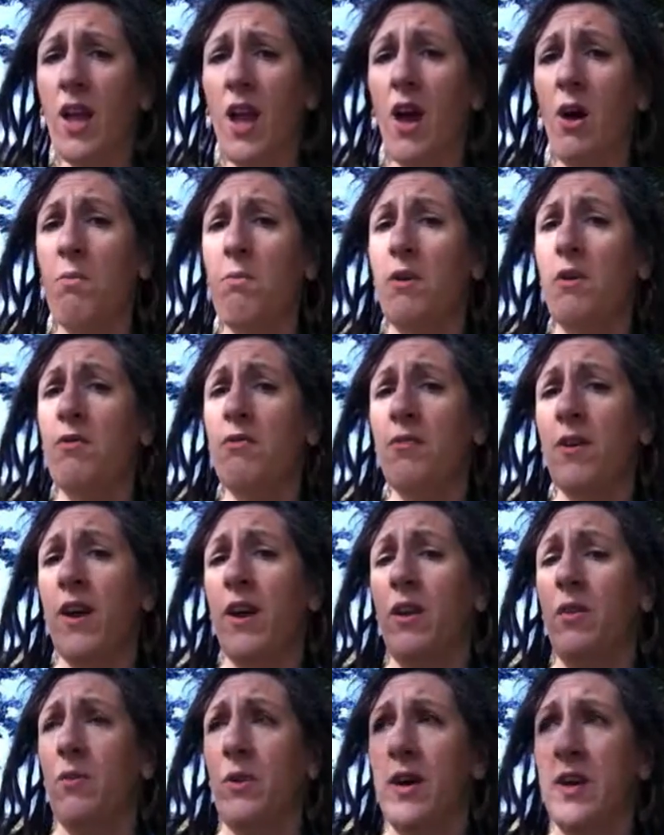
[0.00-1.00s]
help you
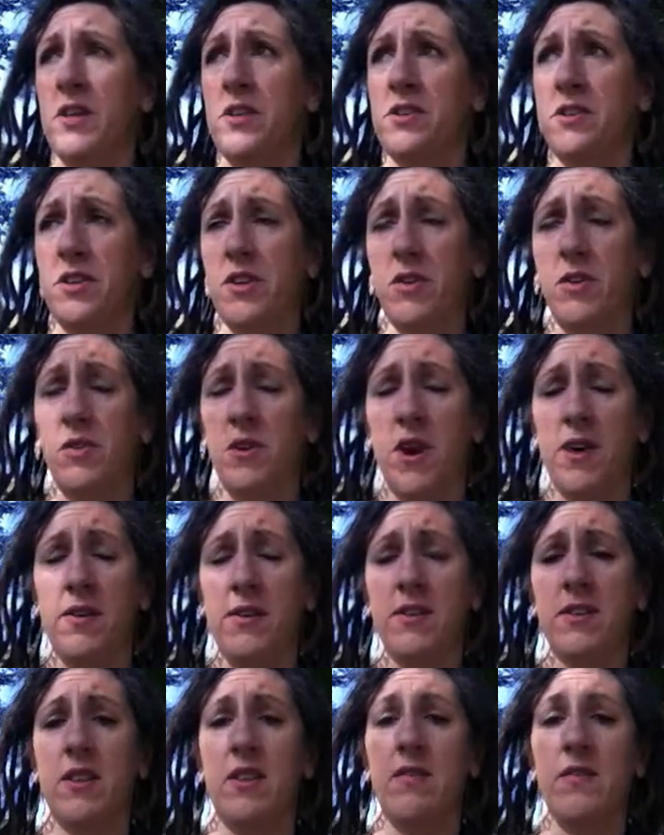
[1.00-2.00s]
find ways to
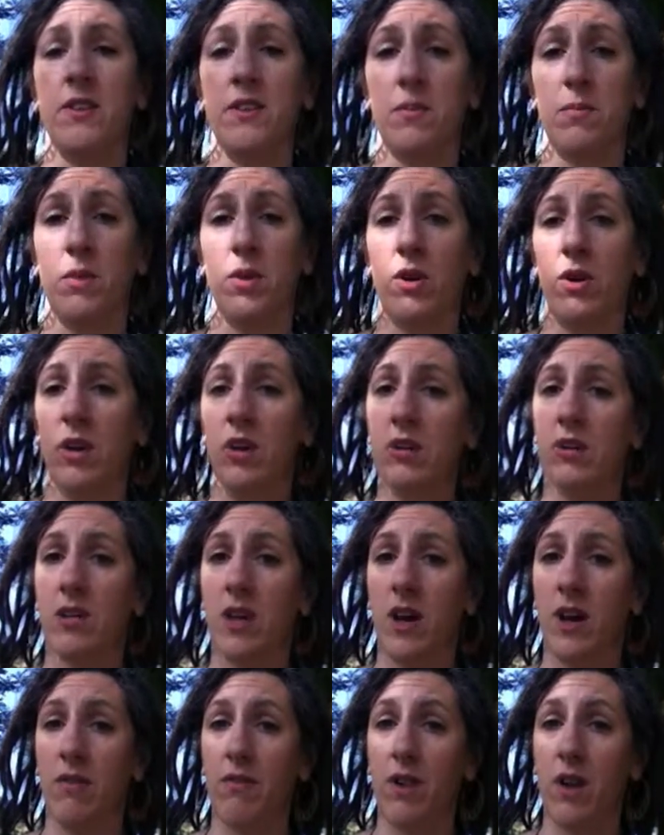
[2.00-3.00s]
nourish, love, and support
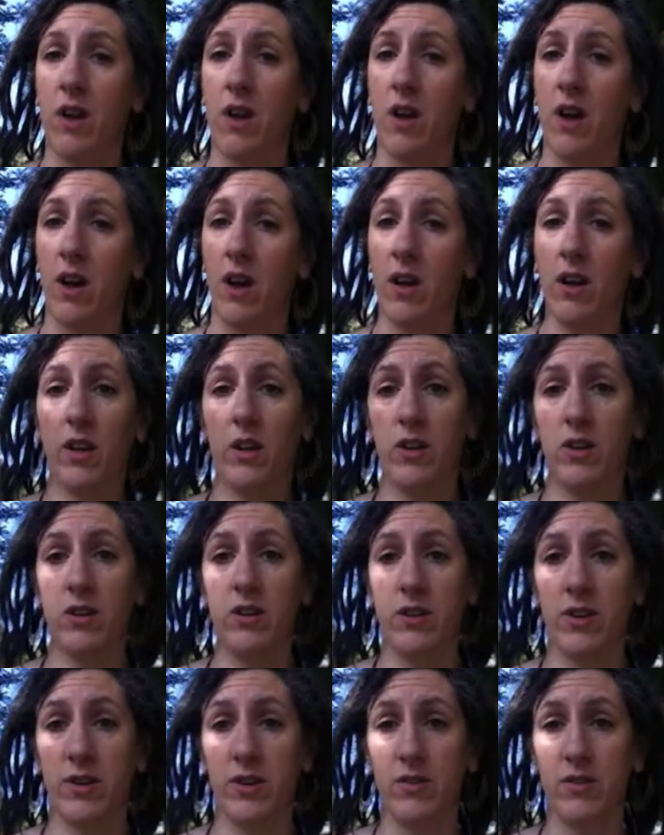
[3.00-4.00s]
yourself on your
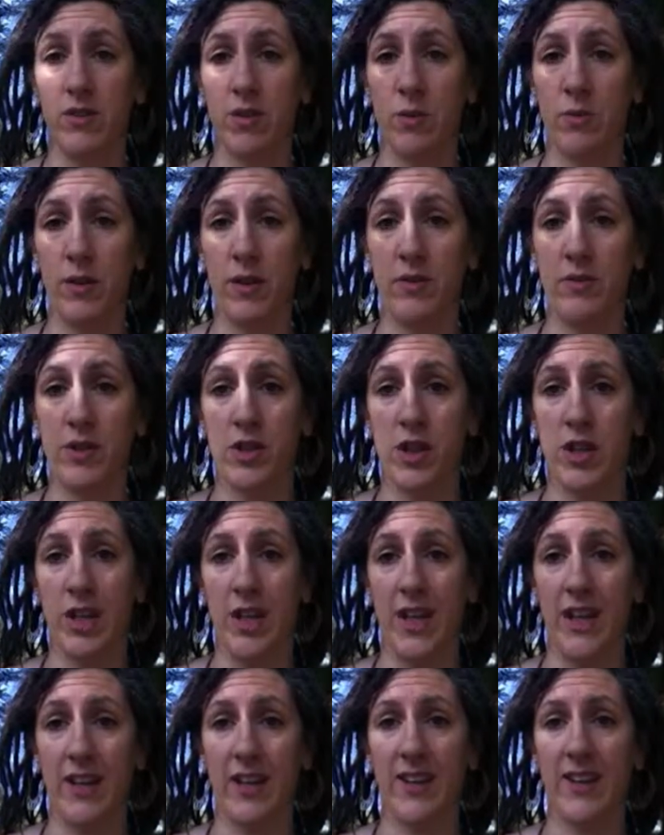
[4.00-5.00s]
transformative
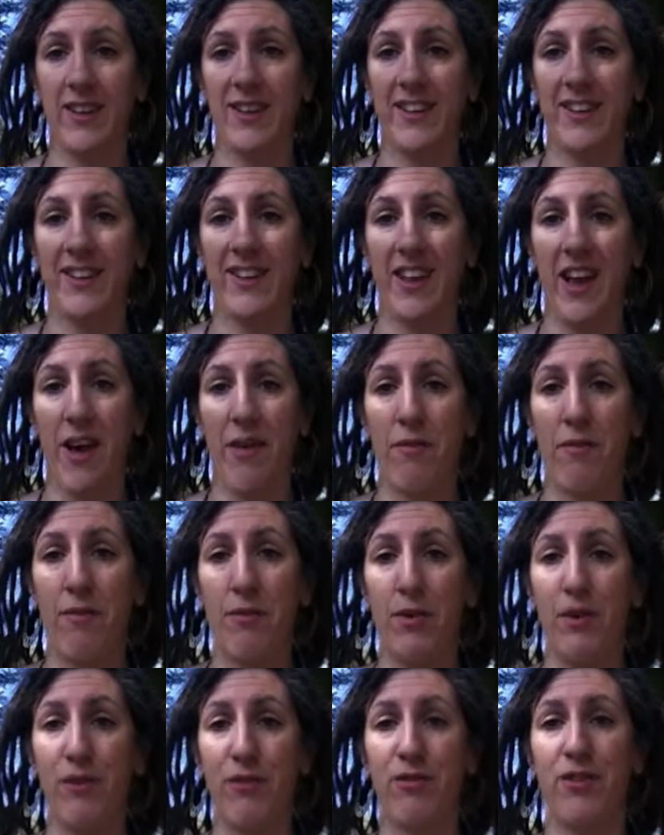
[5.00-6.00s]
journey. Have a
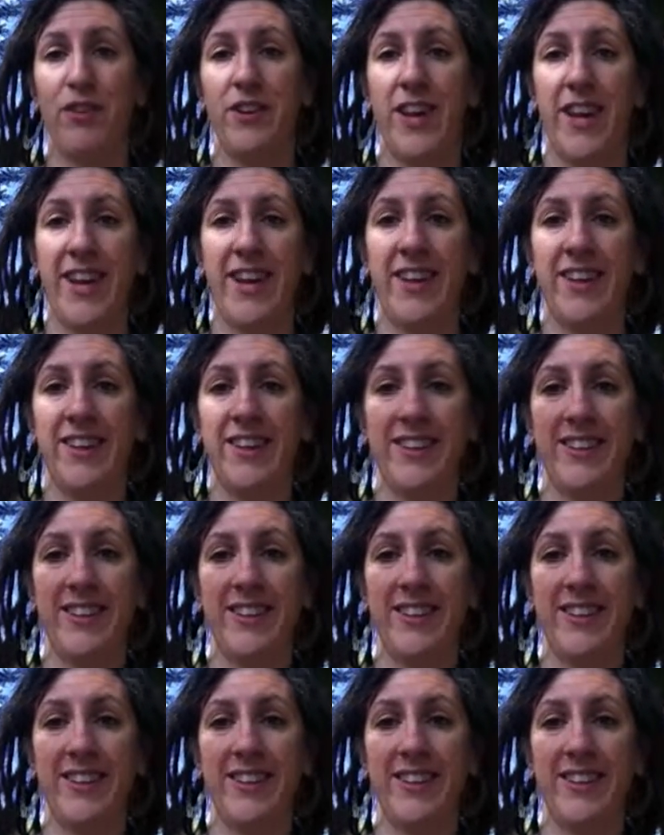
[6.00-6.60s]
beautiful day.